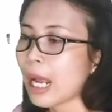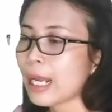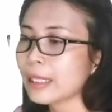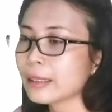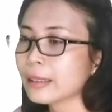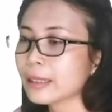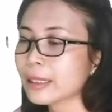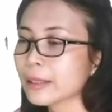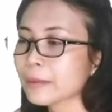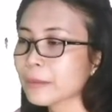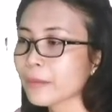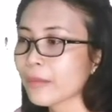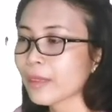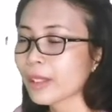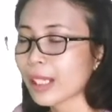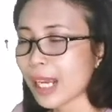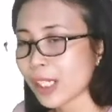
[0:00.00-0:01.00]
And
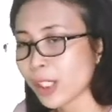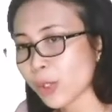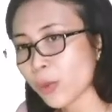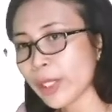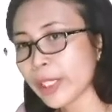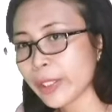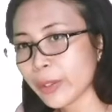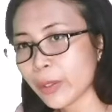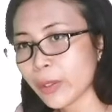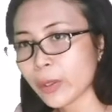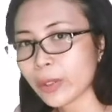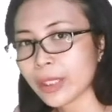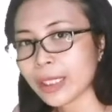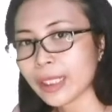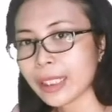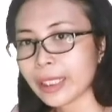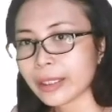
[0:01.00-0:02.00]
as we know
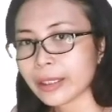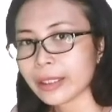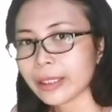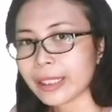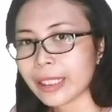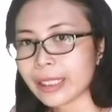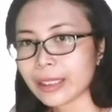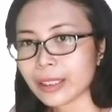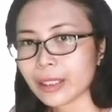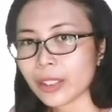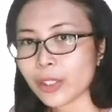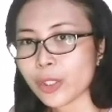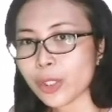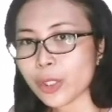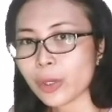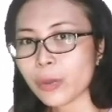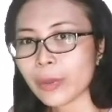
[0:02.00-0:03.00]
earlier that
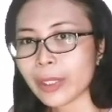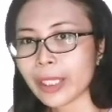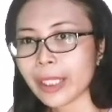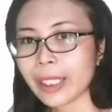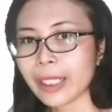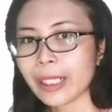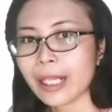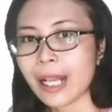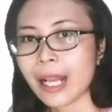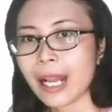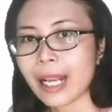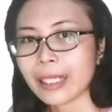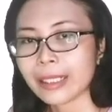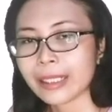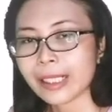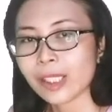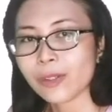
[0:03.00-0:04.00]
Joey
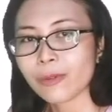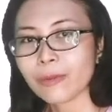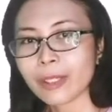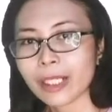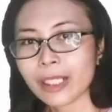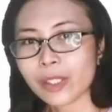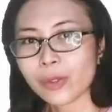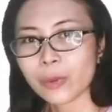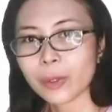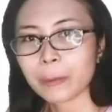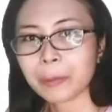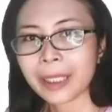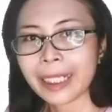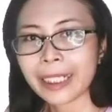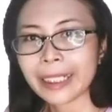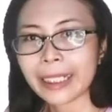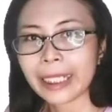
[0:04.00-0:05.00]
and his friends were
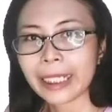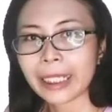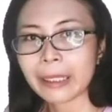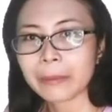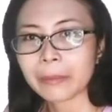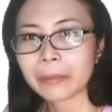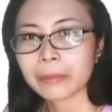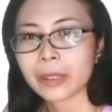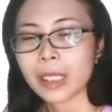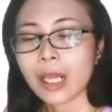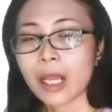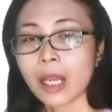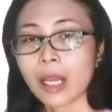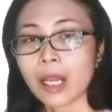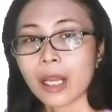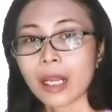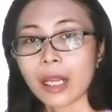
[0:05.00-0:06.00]
playing
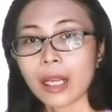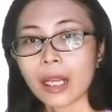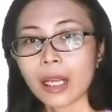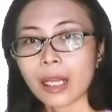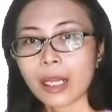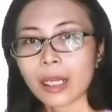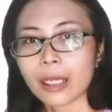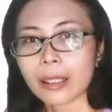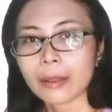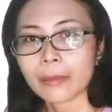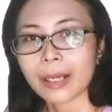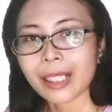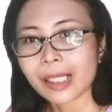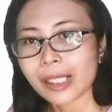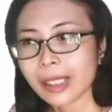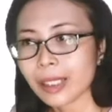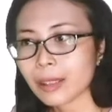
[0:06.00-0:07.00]

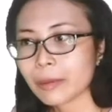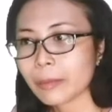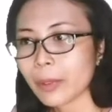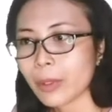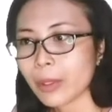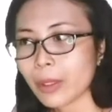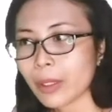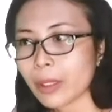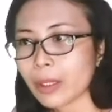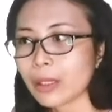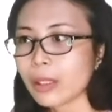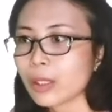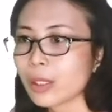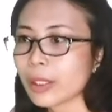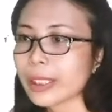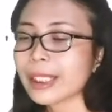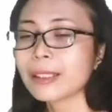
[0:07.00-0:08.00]
basketball,
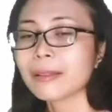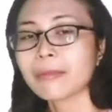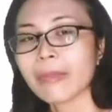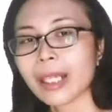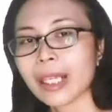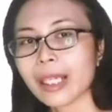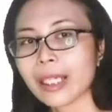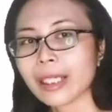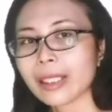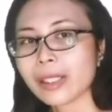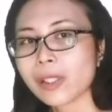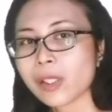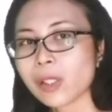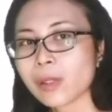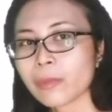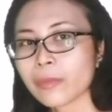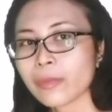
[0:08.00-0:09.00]
it
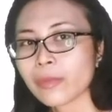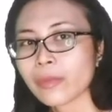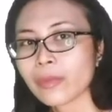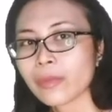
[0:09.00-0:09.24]
means